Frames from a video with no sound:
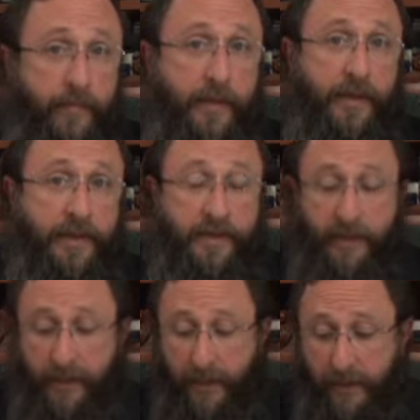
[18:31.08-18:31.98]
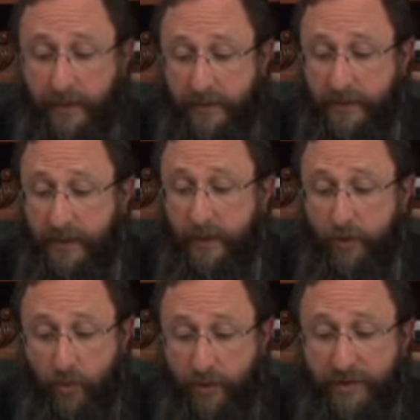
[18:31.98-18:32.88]
He doesn't need a
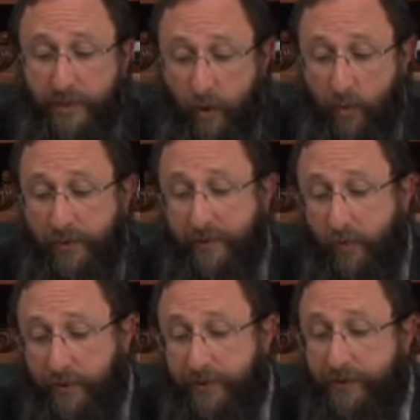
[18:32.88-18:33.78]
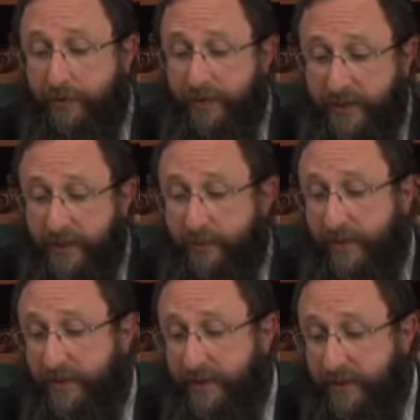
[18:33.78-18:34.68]
door to be open in order to rest His
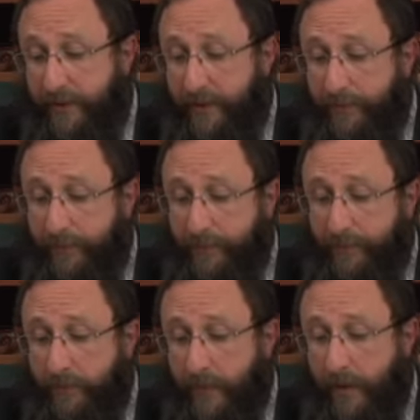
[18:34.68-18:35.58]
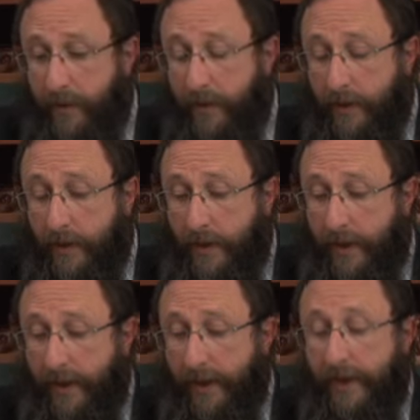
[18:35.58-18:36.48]
presence there.
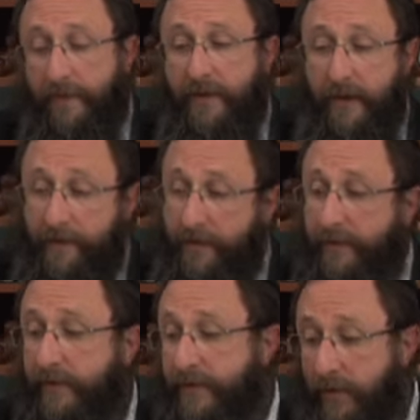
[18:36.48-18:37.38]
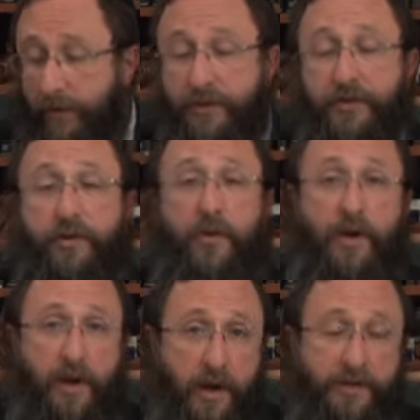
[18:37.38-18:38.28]
And then there is also
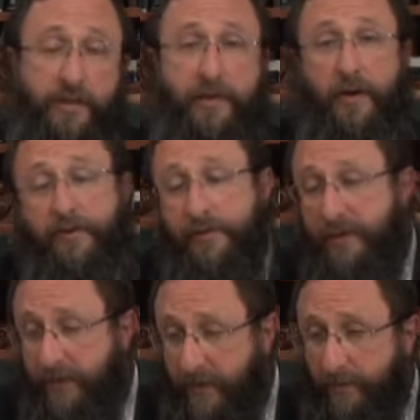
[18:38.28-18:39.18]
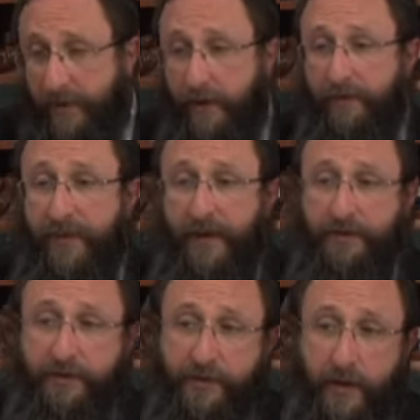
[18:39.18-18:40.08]
a concept that others speak about,
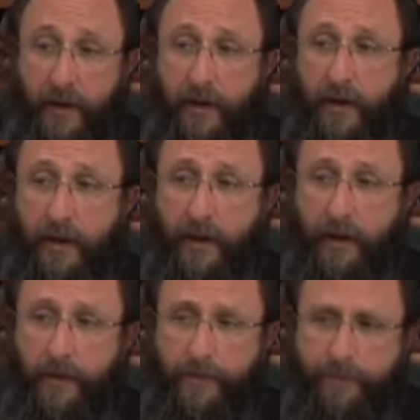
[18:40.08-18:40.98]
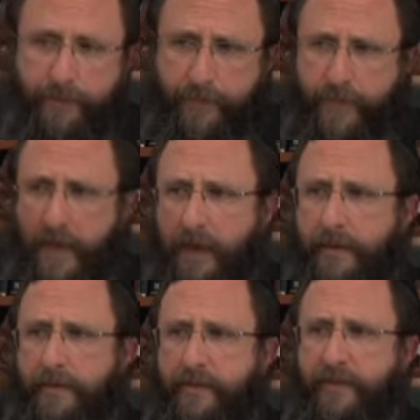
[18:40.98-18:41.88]
that
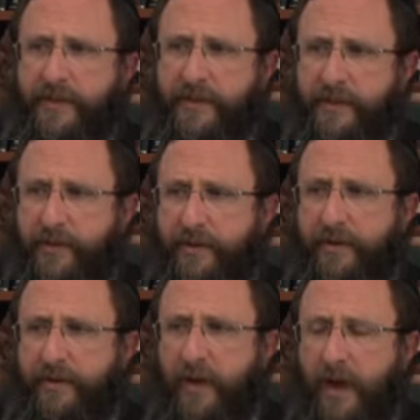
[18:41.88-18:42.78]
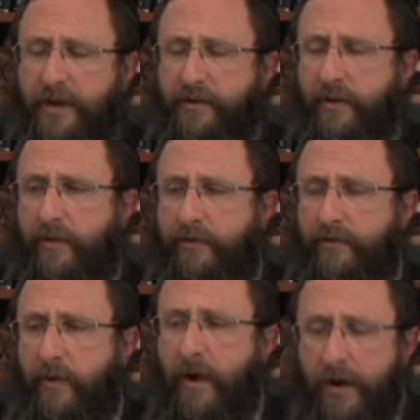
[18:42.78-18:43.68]
there's a certain kind
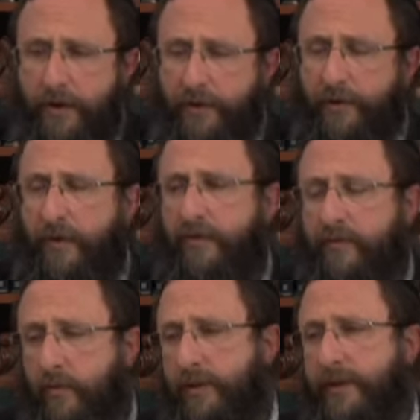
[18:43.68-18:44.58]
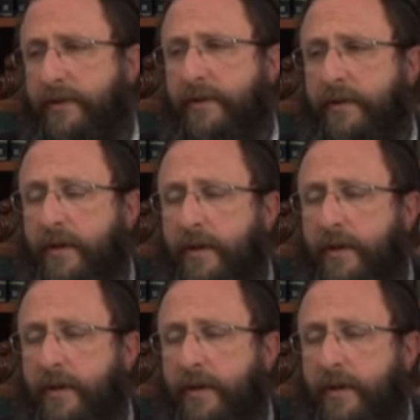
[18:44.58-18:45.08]
of honor afforded